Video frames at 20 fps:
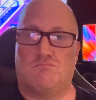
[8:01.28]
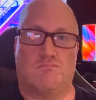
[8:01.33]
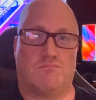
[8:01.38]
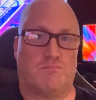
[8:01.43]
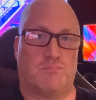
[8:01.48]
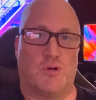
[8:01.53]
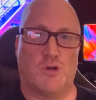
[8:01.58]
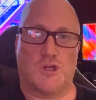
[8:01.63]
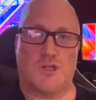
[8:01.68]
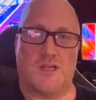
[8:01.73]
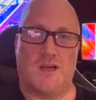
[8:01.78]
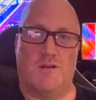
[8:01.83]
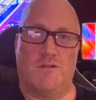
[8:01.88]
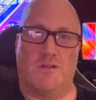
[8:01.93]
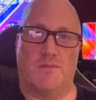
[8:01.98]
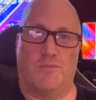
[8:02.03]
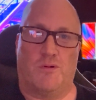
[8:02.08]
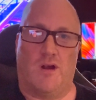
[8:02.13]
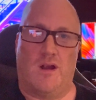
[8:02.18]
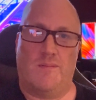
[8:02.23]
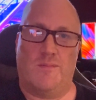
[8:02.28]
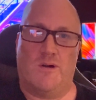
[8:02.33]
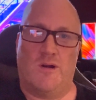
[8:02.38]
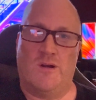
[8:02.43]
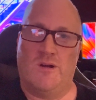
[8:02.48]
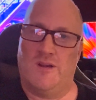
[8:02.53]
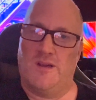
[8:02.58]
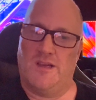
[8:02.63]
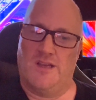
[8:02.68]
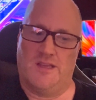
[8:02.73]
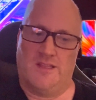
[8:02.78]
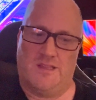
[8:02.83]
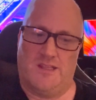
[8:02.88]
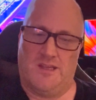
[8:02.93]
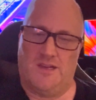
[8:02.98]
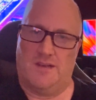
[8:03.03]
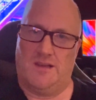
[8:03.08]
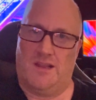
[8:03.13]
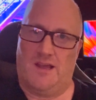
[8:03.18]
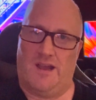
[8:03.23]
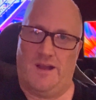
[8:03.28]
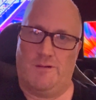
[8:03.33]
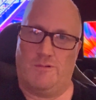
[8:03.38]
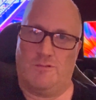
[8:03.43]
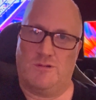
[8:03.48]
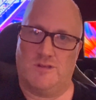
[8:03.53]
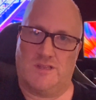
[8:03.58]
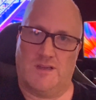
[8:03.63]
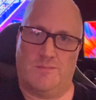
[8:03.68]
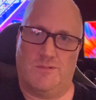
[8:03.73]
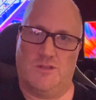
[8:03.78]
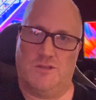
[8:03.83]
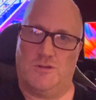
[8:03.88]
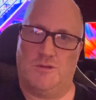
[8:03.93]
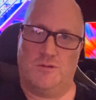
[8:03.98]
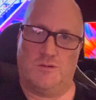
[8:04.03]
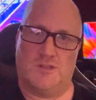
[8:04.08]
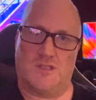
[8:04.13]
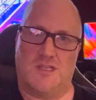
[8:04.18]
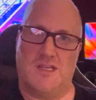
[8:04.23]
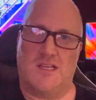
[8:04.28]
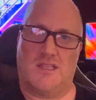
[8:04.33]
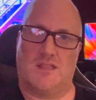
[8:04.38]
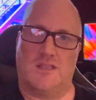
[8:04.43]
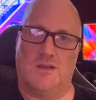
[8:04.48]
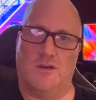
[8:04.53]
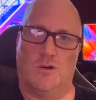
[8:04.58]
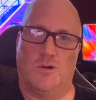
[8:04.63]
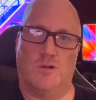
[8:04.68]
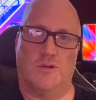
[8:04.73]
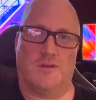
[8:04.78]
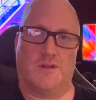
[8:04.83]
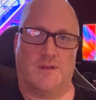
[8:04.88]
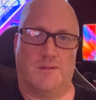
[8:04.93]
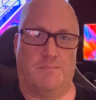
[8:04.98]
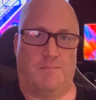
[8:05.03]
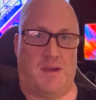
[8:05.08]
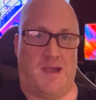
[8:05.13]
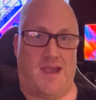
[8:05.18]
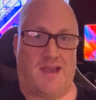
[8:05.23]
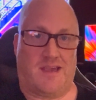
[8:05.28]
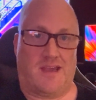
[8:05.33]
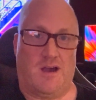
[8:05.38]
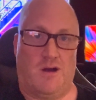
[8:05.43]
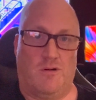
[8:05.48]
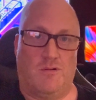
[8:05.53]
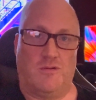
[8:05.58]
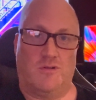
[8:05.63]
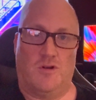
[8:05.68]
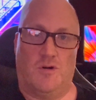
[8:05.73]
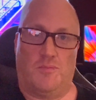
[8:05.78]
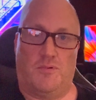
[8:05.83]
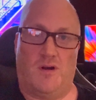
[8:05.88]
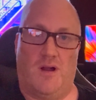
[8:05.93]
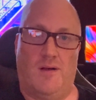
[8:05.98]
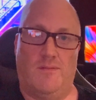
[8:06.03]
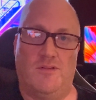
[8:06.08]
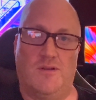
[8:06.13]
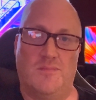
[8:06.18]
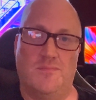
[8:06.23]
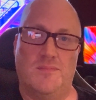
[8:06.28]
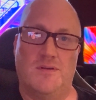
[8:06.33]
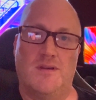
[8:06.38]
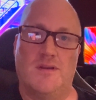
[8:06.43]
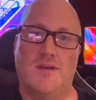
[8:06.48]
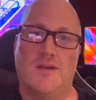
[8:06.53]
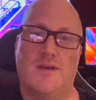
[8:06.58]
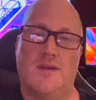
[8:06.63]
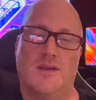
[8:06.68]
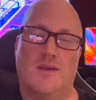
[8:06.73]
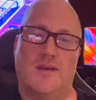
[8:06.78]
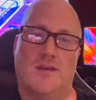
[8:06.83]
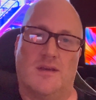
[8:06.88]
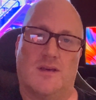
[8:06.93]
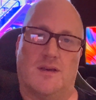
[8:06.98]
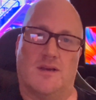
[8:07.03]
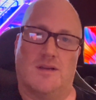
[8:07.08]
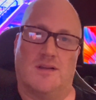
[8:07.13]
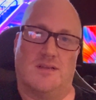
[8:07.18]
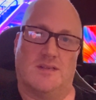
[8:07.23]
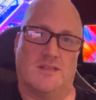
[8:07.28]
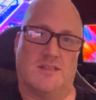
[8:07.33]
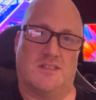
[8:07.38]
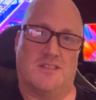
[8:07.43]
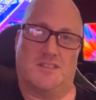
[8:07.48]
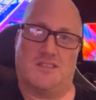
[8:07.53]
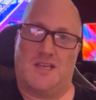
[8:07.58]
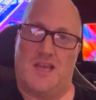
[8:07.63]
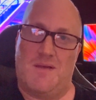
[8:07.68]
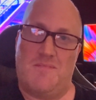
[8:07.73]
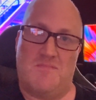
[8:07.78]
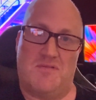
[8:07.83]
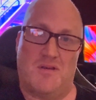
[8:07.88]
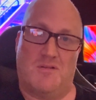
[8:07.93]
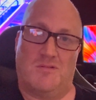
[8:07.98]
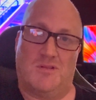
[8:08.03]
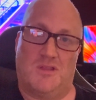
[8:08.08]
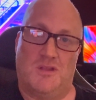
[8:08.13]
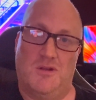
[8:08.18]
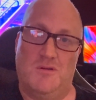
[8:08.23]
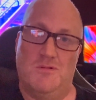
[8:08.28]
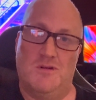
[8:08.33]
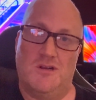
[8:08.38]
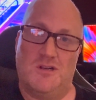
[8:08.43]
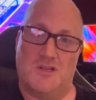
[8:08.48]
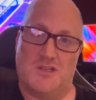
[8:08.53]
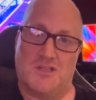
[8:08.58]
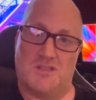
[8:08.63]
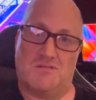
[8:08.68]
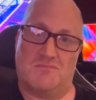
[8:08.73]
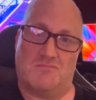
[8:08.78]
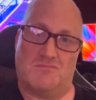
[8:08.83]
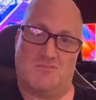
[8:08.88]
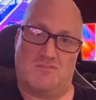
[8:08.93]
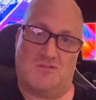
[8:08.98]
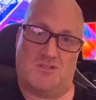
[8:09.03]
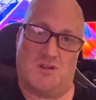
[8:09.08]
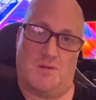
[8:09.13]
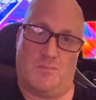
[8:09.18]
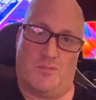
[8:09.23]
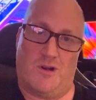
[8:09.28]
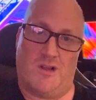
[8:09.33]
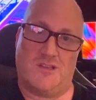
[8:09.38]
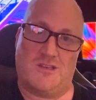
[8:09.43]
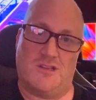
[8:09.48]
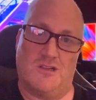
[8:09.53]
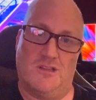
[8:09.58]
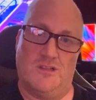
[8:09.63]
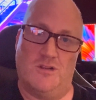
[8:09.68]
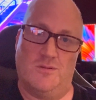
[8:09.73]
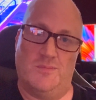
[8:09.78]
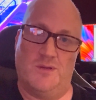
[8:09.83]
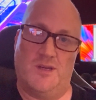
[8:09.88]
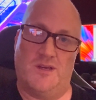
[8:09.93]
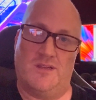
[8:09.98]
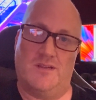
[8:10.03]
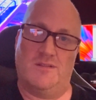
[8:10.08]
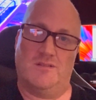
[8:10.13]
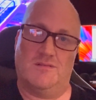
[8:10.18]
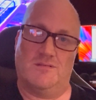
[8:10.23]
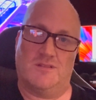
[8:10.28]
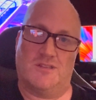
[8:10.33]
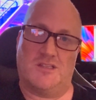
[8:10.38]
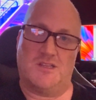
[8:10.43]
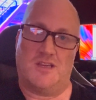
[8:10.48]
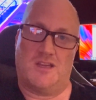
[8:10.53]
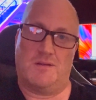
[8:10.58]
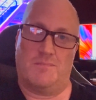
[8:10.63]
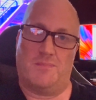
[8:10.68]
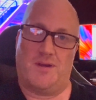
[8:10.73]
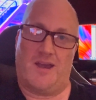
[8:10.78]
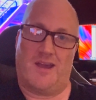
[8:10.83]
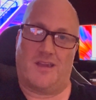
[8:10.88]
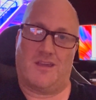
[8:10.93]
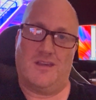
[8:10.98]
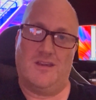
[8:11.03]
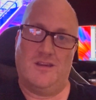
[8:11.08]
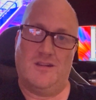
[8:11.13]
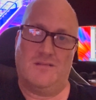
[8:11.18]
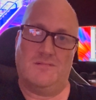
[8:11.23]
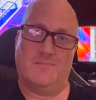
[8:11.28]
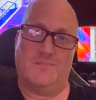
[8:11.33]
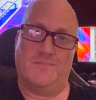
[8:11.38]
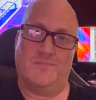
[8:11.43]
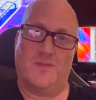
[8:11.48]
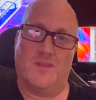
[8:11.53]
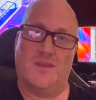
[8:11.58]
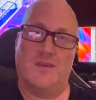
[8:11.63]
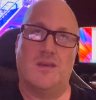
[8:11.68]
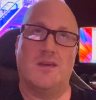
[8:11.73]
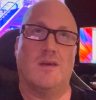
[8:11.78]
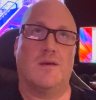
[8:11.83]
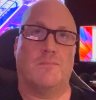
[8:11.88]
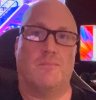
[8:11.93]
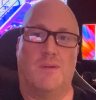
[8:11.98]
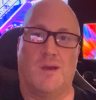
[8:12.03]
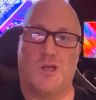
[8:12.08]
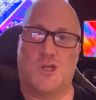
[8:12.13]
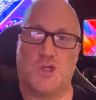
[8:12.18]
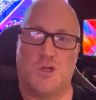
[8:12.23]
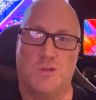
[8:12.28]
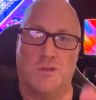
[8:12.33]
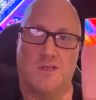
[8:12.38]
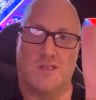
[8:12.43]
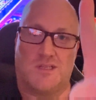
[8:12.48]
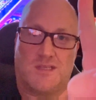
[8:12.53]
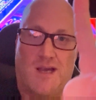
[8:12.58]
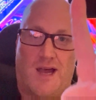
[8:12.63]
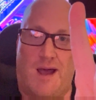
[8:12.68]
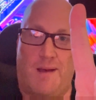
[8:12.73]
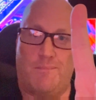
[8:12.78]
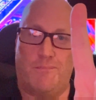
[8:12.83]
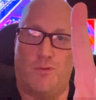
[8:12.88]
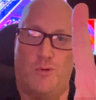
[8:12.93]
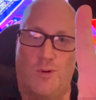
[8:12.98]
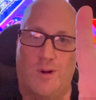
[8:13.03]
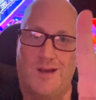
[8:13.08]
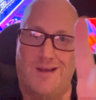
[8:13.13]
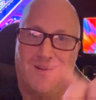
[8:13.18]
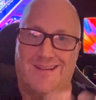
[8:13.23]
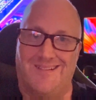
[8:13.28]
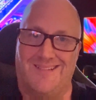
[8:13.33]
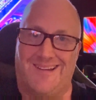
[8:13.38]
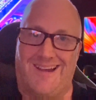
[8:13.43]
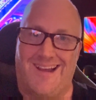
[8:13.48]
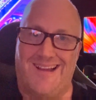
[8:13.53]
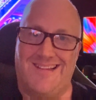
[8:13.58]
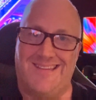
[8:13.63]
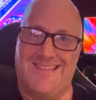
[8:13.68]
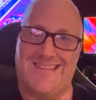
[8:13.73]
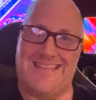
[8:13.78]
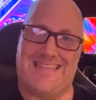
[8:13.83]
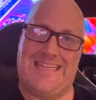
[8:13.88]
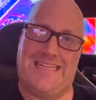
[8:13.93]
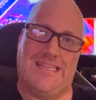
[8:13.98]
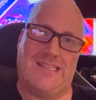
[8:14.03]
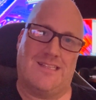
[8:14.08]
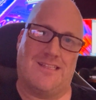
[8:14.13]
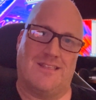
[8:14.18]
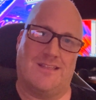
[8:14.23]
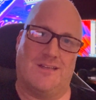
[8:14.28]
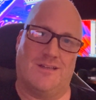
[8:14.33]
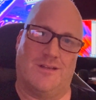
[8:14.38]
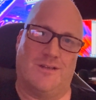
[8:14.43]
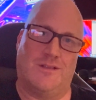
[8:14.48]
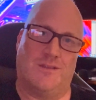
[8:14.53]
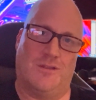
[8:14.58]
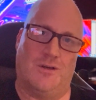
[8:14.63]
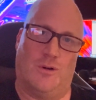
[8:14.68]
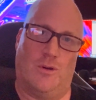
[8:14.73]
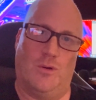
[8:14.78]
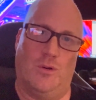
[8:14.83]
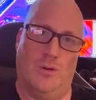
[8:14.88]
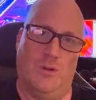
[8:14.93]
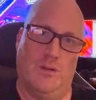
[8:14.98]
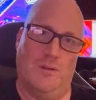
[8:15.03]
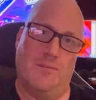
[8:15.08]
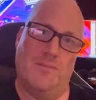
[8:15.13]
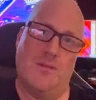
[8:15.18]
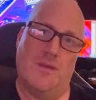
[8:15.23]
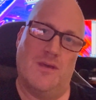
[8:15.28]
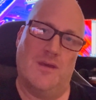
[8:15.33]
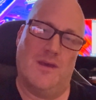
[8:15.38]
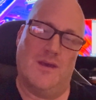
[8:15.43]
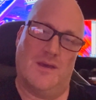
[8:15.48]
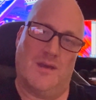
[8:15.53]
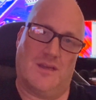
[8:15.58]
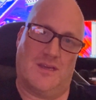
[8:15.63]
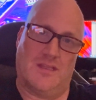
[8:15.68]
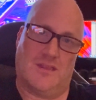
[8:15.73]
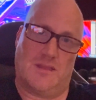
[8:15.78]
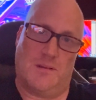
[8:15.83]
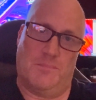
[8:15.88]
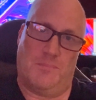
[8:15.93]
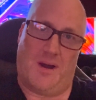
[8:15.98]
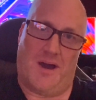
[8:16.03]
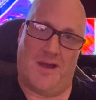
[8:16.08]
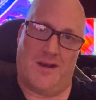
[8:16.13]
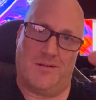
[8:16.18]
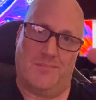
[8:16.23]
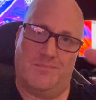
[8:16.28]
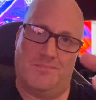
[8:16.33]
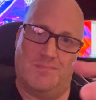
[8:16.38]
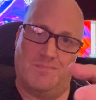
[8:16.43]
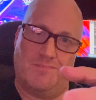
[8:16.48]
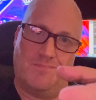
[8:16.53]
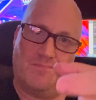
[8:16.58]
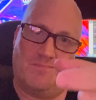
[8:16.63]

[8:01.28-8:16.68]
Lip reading: push down with the pry bar, and then I was able to sneak the old bag out, no problem. Same thing with the new one, just compress it a little bit, sneak it back in, make sure the top point aligns into the hole, get the bottom,